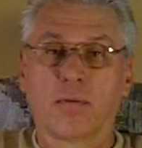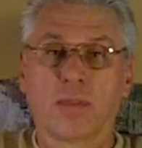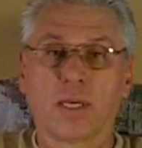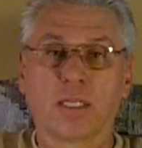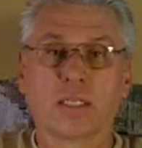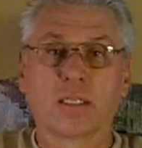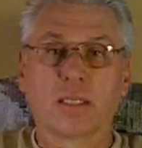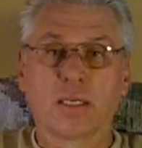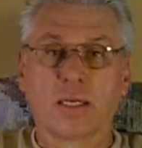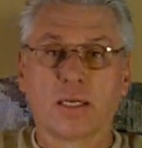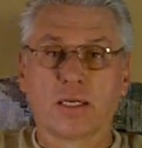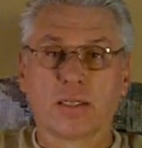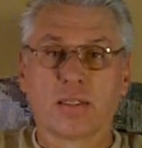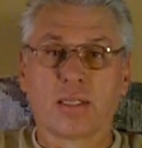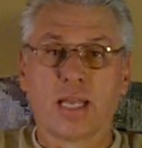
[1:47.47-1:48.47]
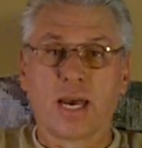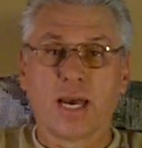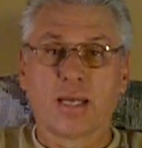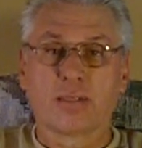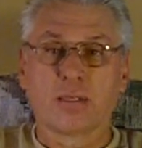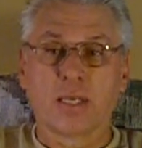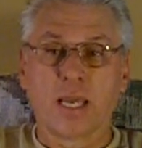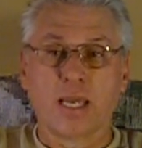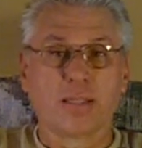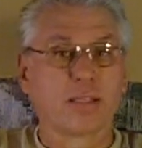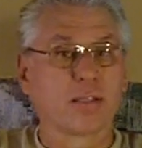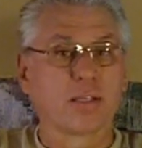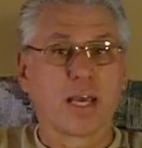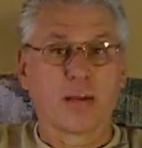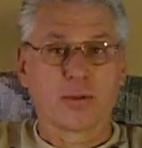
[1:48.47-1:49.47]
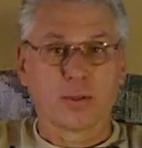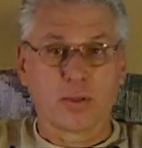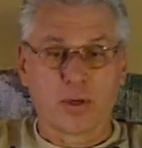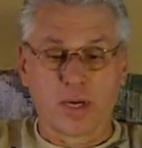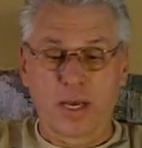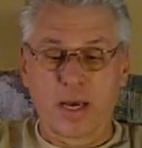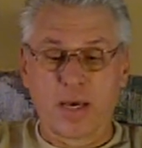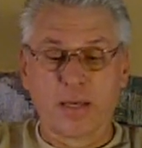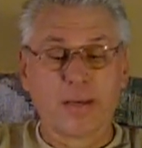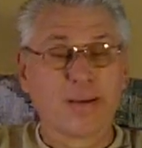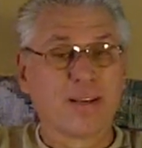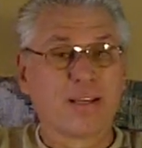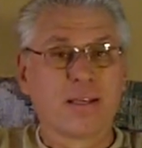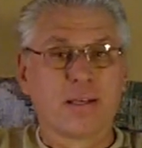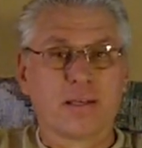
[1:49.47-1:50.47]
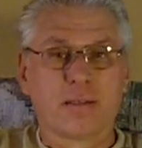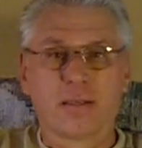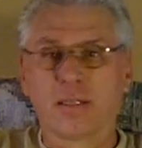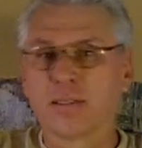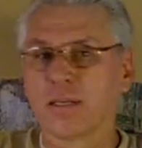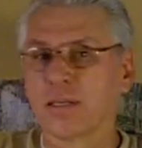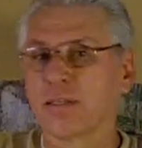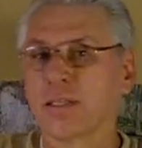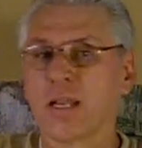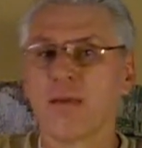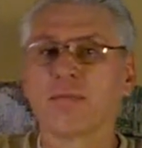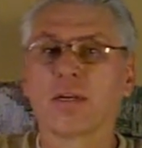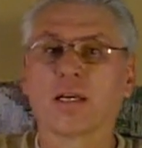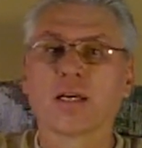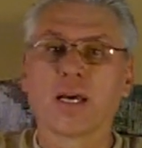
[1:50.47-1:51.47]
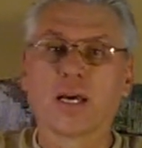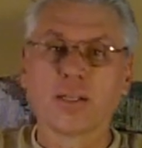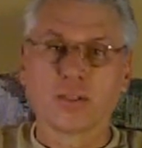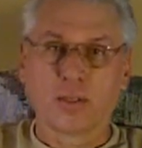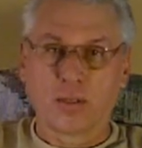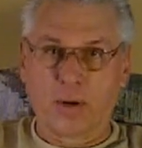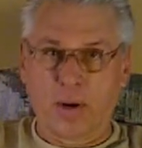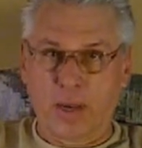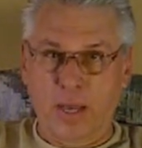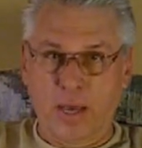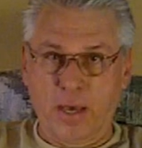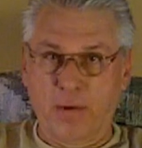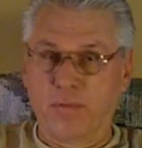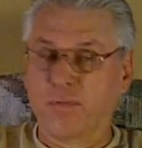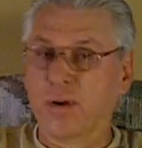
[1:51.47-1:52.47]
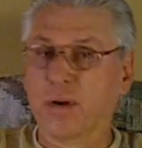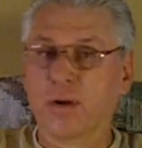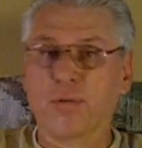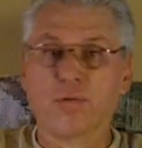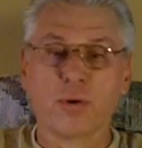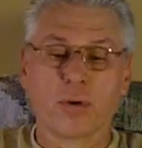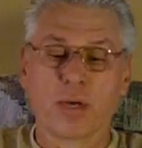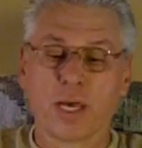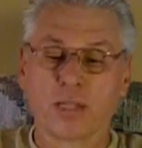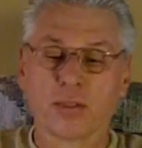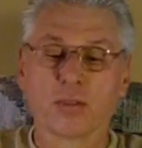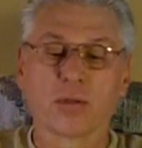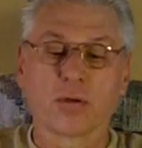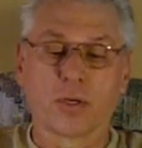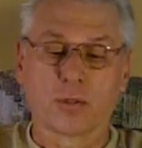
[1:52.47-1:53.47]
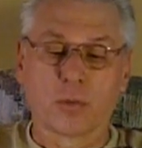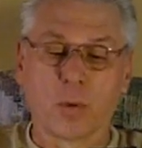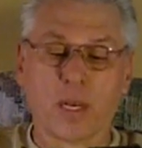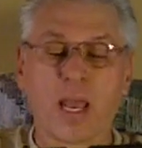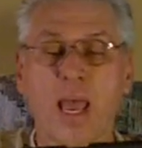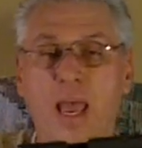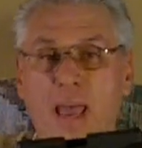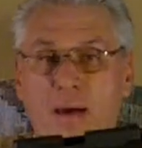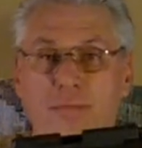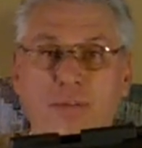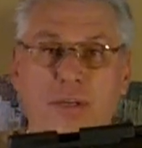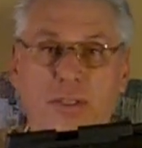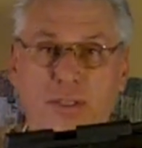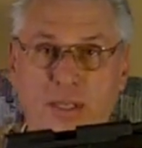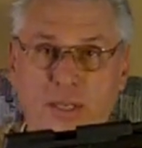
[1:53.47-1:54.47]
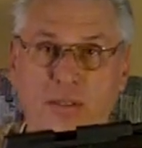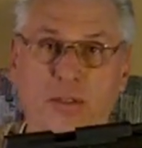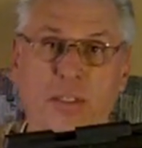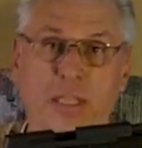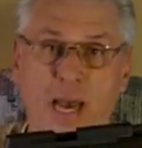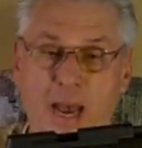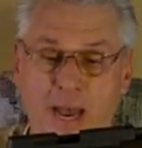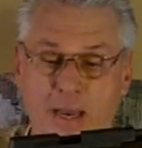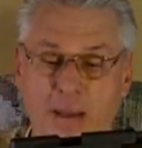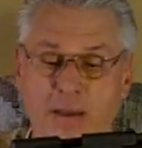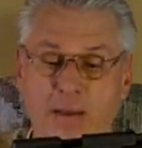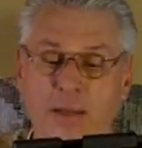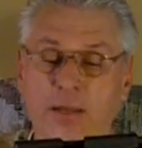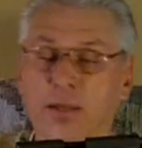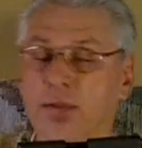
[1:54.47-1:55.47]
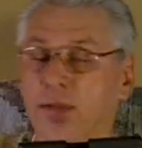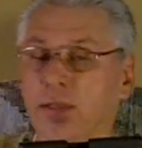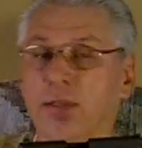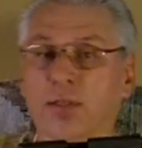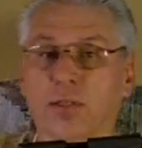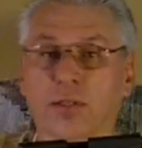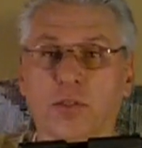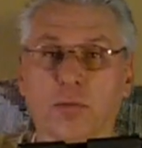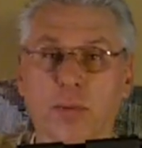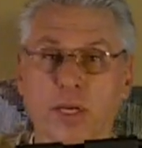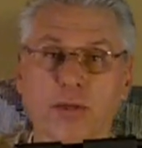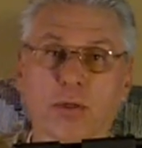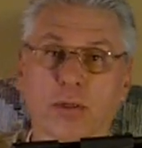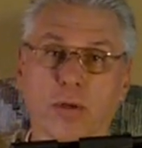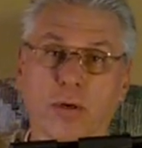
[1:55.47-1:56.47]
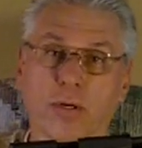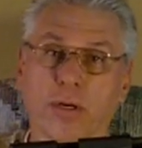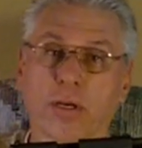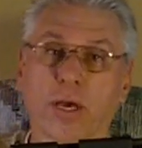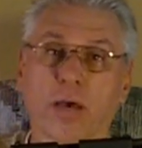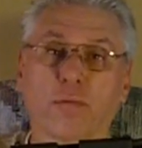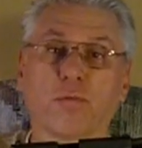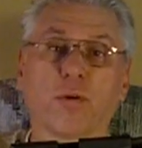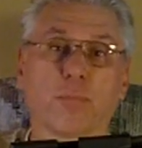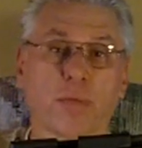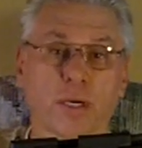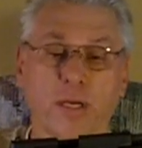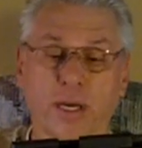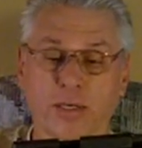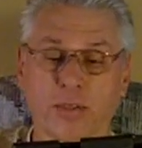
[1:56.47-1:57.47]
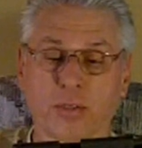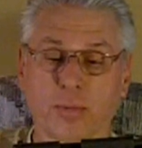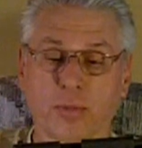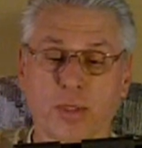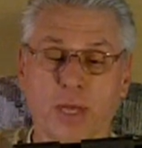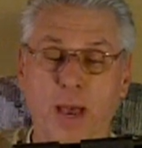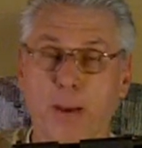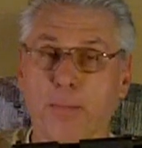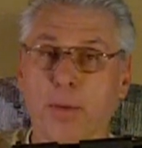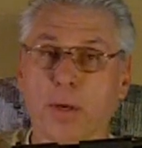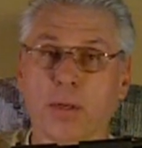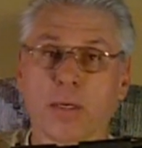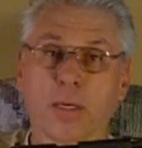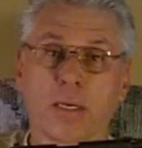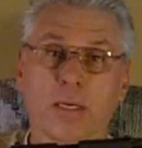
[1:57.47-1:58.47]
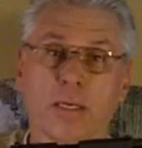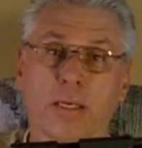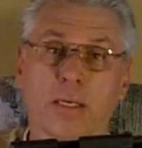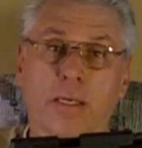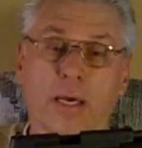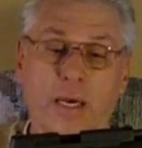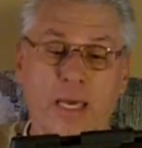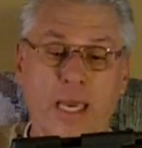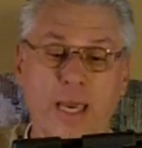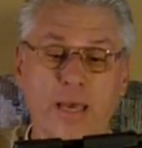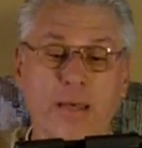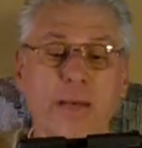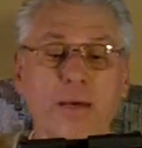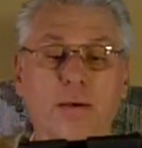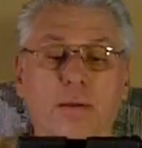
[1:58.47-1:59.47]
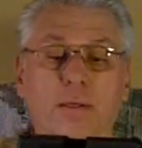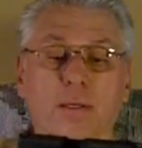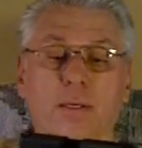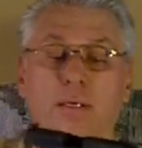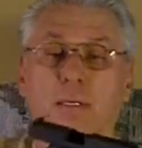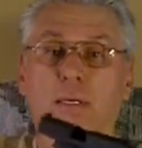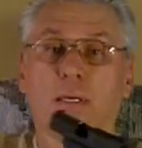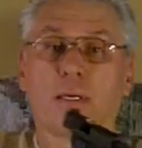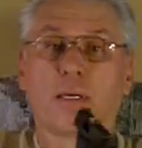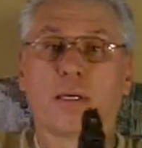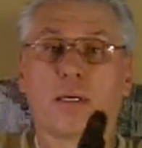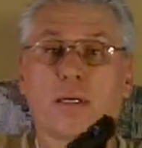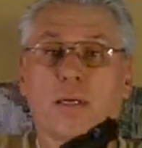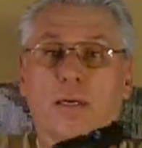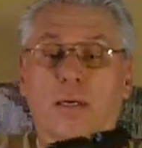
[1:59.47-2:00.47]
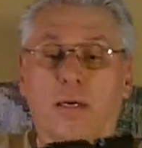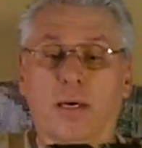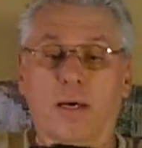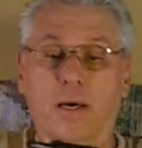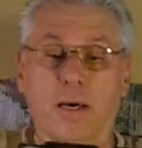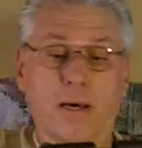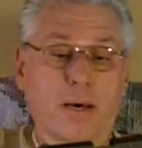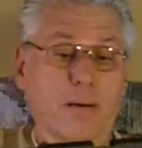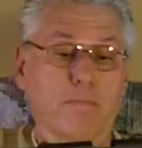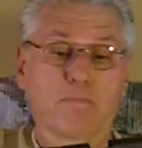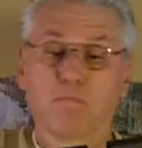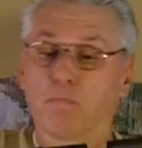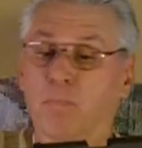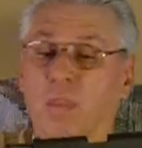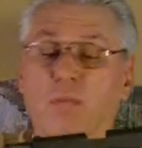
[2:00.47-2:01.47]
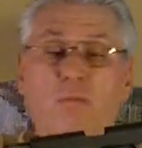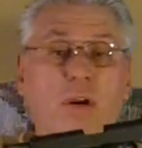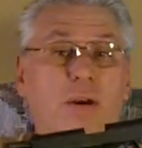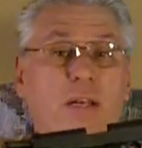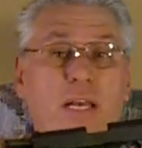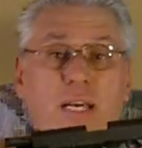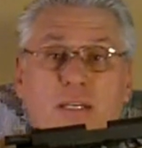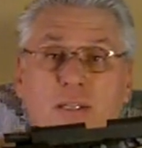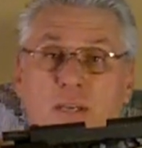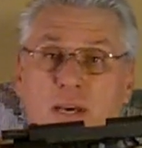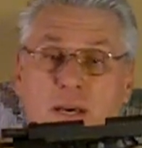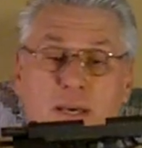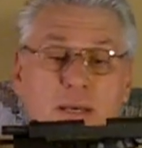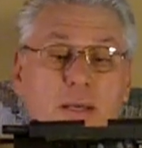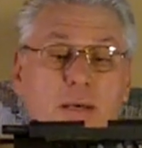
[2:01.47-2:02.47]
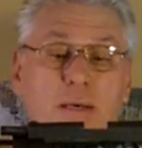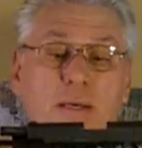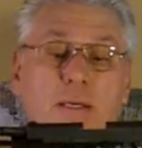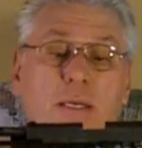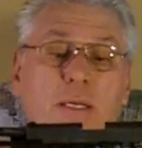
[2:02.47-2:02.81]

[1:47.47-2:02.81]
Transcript: This is not a discount store gun. This isn't even a gun store gun. Very few gun stores would have this in stock. This is a special order gun from their custom shop. Again, um, very nice gun.